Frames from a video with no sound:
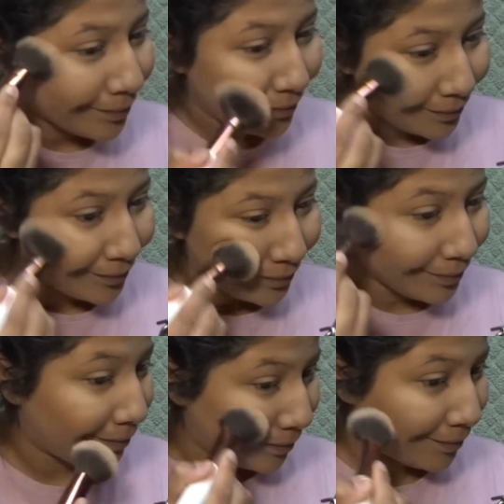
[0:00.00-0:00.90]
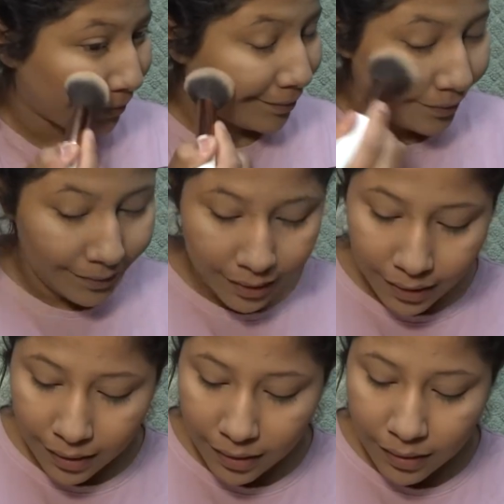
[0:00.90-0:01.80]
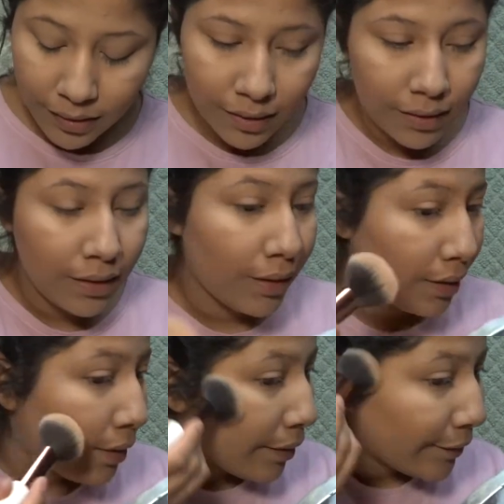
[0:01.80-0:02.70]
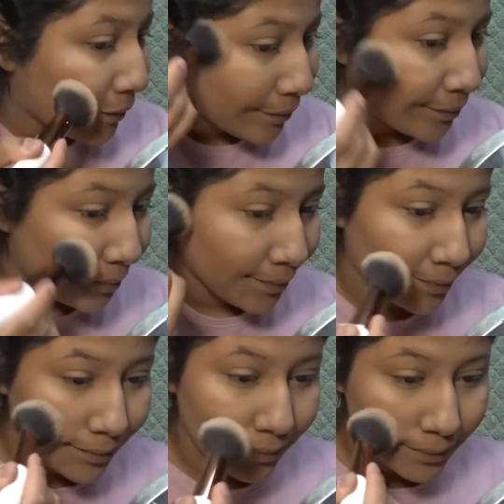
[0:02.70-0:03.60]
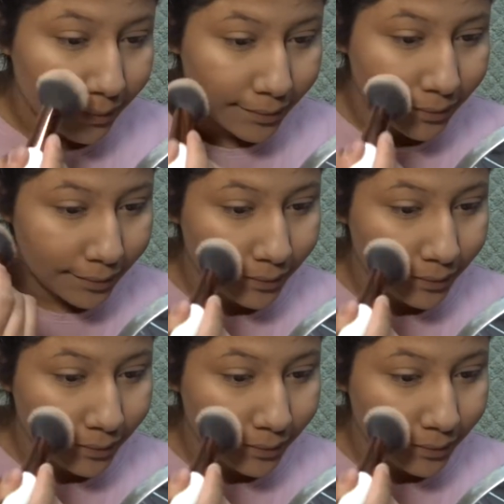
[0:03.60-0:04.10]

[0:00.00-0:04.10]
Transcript: No one is speaking in this clip.